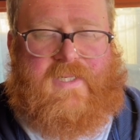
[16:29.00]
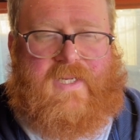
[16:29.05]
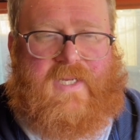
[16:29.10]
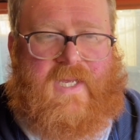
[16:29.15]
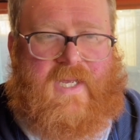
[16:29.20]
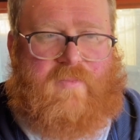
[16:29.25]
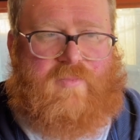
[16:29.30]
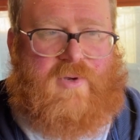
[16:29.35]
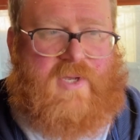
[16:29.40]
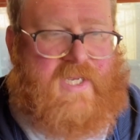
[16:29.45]

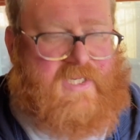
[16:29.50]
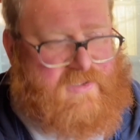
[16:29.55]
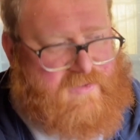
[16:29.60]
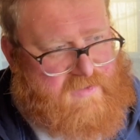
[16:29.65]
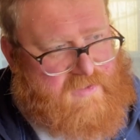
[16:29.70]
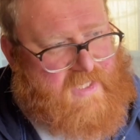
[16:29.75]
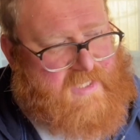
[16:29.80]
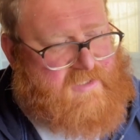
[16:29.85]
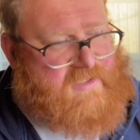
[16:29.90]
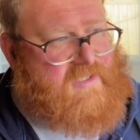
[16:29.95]
But his
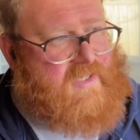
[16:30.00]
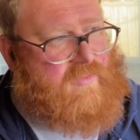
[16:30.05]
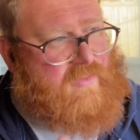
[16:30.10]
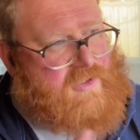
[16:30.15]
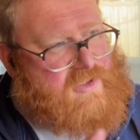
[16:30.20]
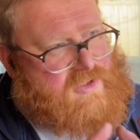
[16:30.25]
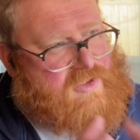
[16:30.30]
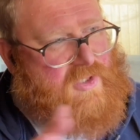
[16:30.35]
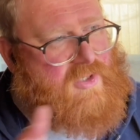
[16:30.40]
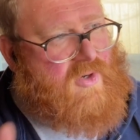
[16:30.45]
tip
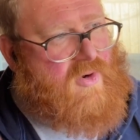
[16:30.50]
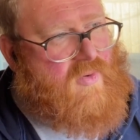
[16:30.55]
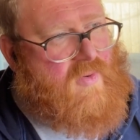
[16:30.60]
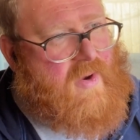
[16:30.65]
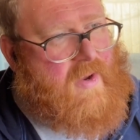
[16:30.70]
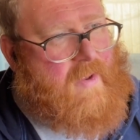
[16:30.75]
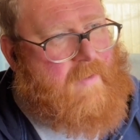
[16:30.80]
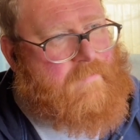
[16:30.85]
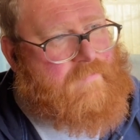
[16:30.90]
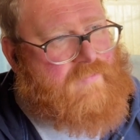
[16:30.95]
was
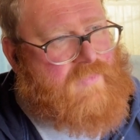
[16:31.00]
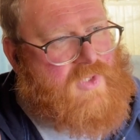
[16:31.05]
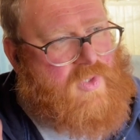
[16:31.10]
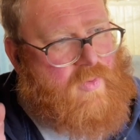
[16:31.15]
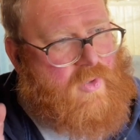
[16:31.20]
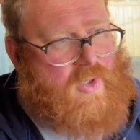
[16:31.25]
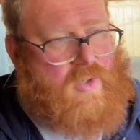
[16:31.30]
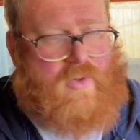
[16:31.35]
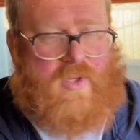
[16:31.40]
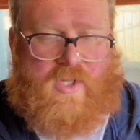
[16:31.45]
to do
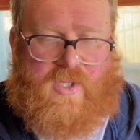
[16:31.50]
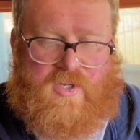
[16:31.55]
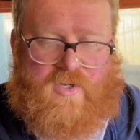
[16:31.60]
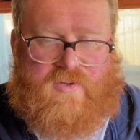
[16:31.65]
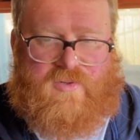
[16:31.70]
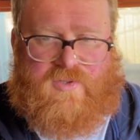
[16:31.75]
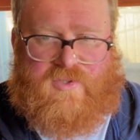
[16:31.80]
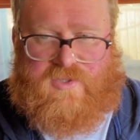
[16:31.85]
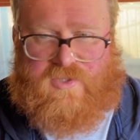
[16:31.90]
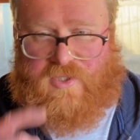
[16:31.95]
a Google
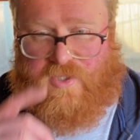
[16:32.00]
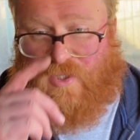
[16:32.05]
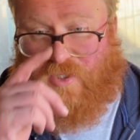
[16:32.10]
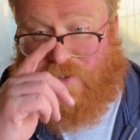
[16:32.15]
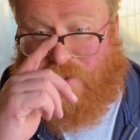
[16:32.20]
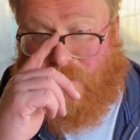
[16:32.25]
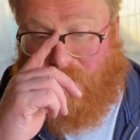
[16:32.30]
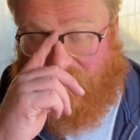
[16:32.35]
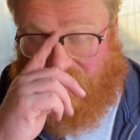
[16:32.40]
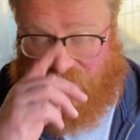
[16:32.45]
Earth
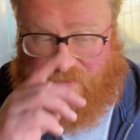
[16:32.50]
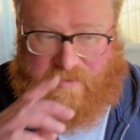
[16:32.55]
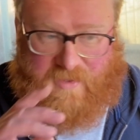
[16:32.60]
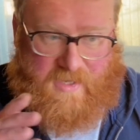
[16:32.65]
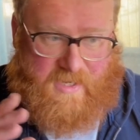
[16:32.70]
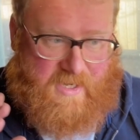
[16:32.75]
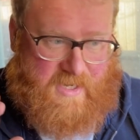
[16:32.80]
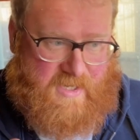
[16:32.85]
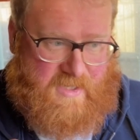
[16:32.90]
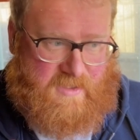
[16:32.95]
search of
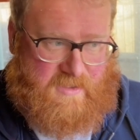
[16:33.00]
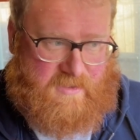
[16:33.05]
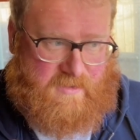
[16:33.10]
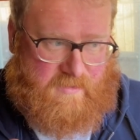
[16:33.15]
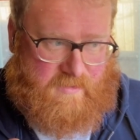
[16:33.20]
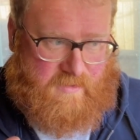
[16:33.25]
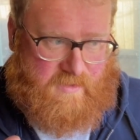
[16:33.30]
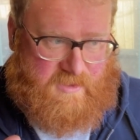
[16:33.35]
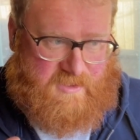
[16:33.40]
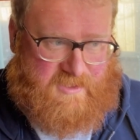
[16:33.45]
the
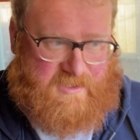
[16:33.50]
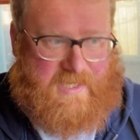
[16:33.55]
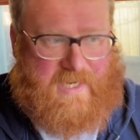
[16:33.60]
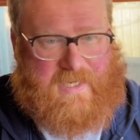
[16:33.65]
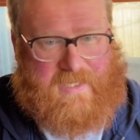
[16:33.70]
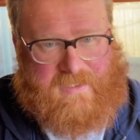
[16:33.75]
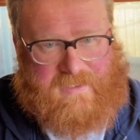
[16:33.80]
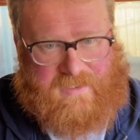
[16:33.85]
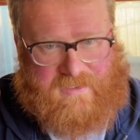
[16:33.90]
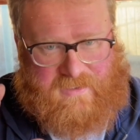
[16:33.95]

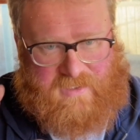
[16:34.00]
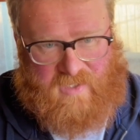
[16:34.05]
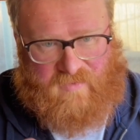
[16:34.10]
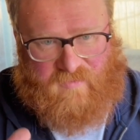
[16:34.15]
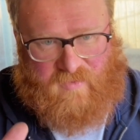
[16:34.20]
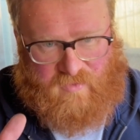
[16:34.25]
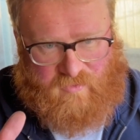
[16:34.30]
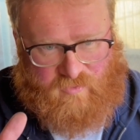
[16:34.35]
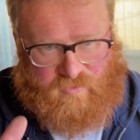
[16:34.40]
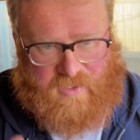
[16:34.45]
site and see
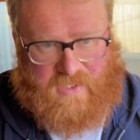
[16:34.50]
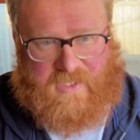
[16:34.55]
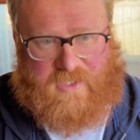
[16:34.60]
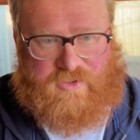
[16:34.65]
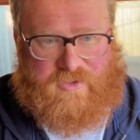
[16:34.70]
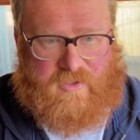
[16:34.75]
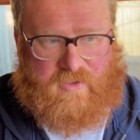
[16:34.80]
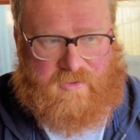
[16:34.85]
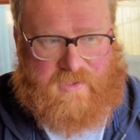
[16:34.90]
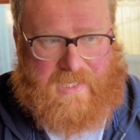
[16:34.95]
if you can really
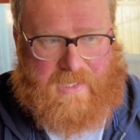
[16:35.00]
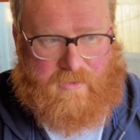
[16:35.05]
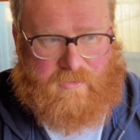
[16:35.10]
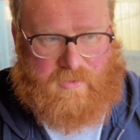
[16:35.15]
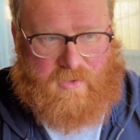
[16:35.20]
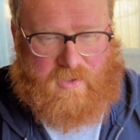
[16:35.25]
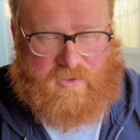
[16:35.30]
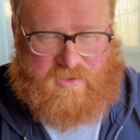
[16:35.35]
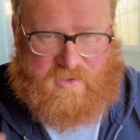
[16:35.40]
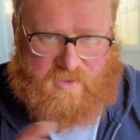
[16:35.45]
drill
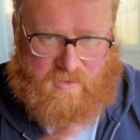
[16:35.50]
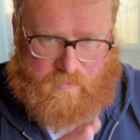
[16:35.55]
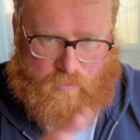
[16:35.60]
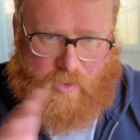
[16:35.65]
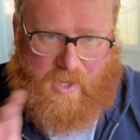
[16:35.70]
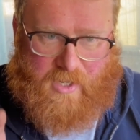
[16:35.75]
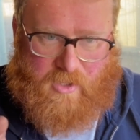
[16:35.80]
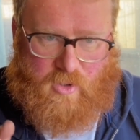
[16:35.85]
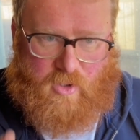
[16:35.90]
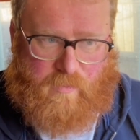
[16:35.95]
down onto
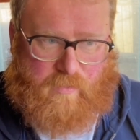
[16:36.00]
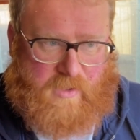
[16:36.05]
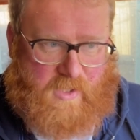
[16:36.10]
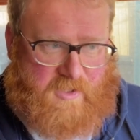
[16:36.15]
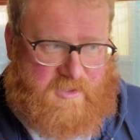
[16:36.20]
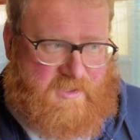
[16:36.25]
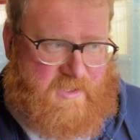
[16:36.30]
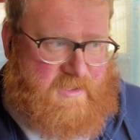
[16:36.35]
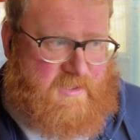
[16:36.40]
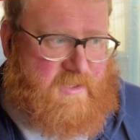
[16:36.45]
where your
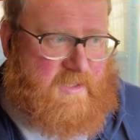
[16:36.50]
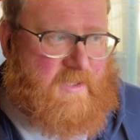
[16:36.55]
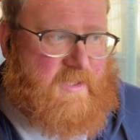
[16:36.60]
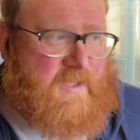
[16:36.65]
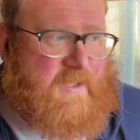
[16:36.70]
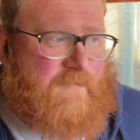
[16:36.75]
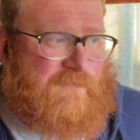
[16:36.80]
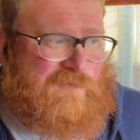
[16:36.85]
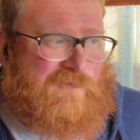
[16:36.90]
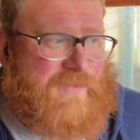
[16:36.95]
plot is.
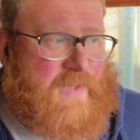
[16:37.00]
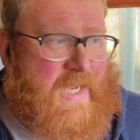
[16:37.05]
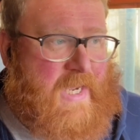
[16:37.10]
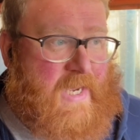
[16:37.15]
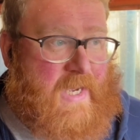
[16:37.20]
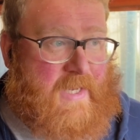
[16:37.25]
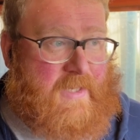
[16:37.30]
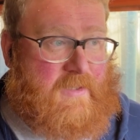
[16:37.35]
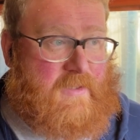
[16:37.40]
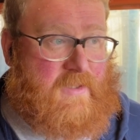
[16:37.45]

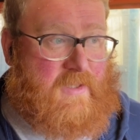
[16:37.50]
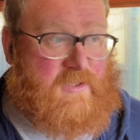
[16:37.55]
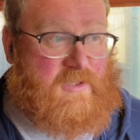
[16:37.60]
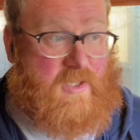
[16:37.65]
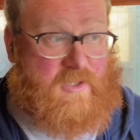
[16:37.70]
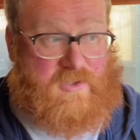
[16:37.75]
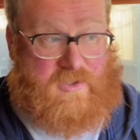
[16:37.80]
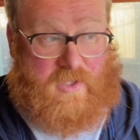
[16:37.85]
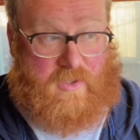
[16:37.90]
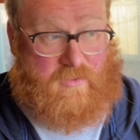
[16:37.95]
And it's
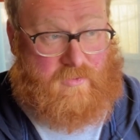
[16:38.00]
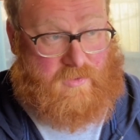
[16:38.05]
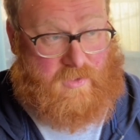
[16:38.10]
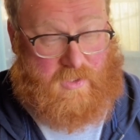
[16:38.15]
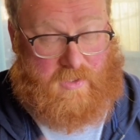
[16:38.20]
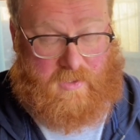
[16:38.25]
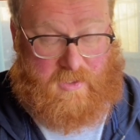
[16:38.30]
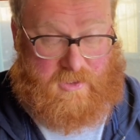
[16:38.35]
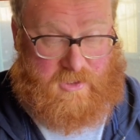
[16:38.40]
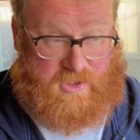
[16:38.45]
also, you
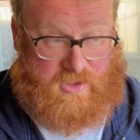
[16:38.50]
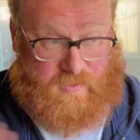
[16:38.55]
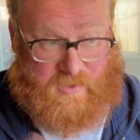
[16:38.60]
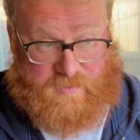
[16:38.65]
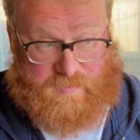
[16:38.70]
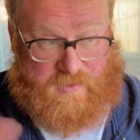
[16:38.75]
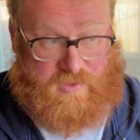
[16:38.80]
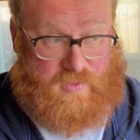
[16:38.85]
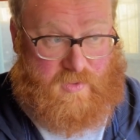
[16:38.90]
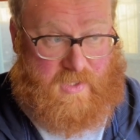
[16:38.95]
can actually
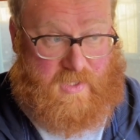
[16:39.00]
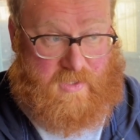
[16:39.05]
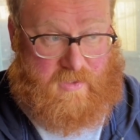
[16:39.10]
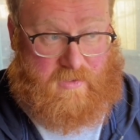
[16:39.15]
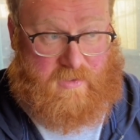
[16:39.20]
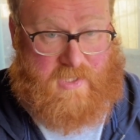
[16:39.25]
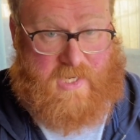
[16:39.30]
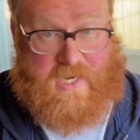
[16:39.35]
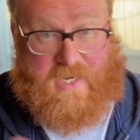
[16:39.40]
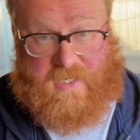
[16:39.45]
switch
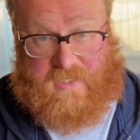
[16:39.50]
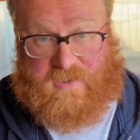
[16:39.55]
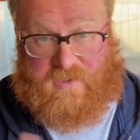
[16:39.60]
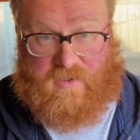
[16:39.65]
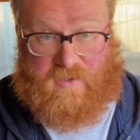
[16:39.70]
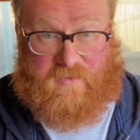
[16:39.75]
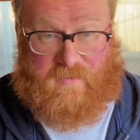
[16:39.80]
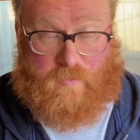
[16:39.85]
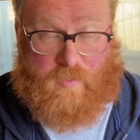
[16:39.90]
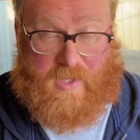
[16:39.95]
between years
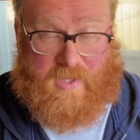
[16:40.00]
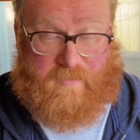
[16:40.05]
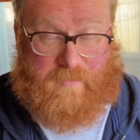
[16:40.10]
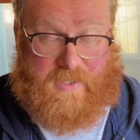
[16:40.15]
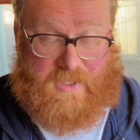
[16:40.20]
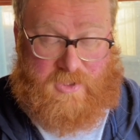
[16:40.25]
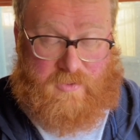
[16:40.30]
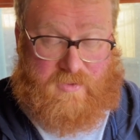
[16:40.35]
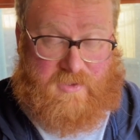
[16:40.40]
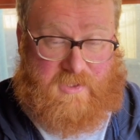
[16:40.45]
and when the
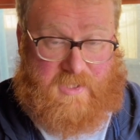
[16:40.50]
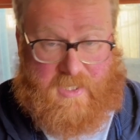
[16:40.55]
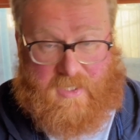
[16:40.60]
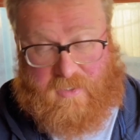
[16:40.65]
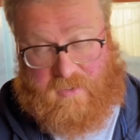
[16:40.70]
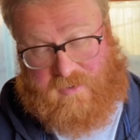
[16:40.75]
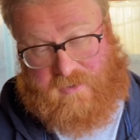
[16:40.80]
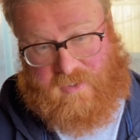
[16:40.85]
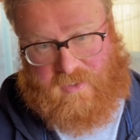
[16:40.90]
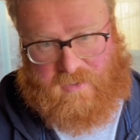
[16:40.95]
picture was
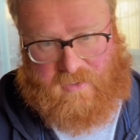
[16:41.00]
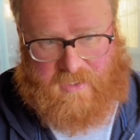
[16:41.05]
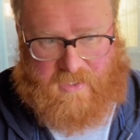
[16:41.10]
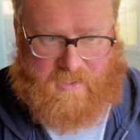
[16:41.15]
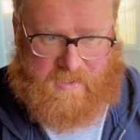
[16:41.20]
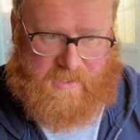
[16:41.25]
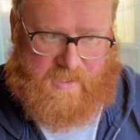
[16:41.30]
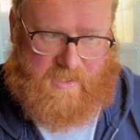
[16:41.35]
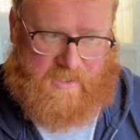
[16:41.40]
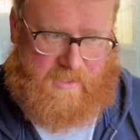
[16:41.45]
taken, so you can
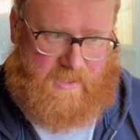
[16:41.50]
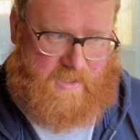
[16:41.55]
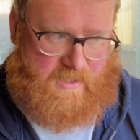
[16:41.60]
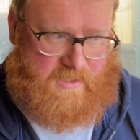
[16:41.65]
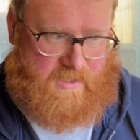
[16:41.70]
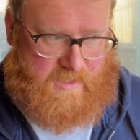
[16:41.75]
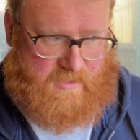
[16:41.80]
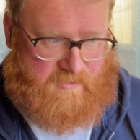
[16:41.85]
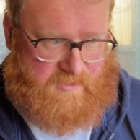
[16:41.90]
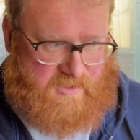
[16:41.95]
kind of get an
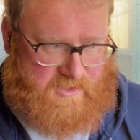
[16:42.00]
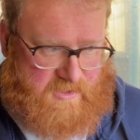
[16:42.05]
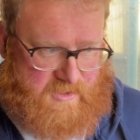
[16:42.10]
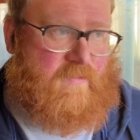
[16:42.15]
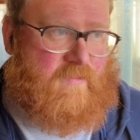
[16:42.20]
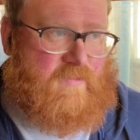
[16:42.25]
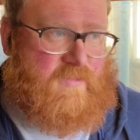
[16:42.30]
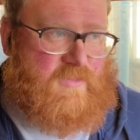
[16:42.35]
idea as to